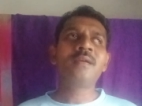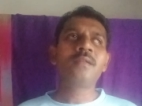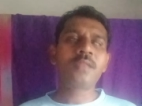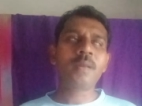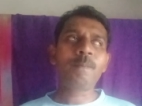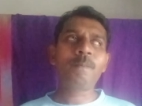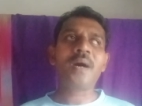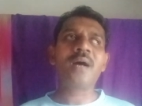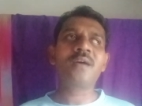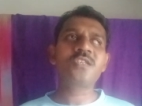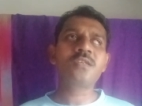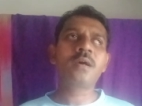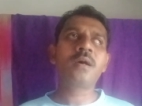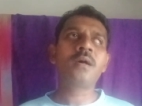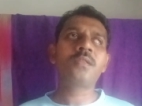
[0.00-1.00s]
The
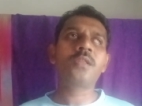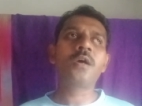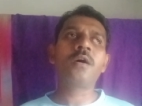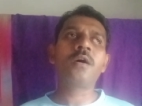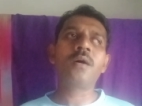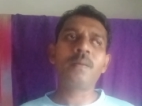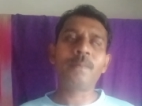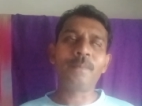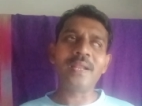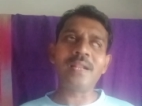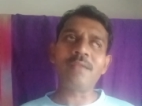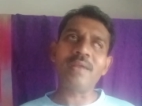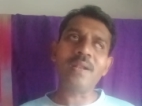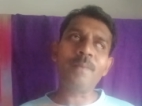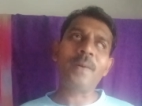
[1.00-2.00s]

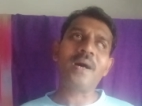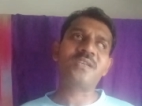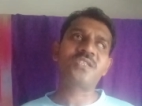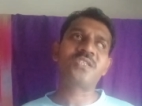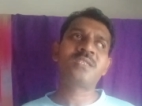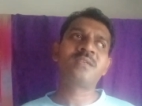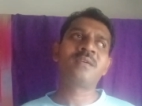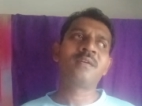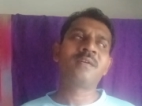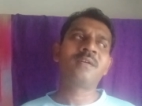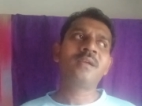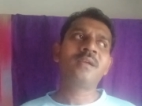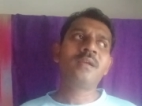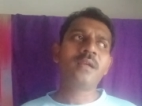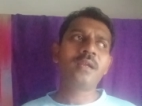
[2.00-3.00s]
bill will pass
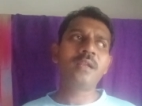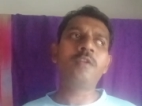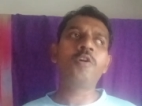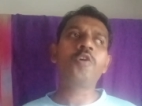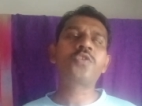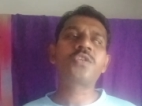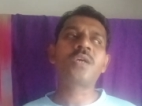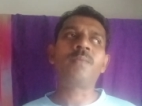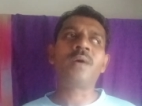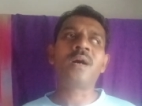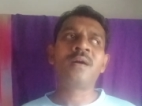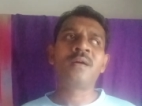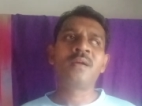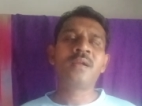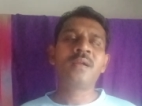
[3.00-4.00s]
in Lok Sabha.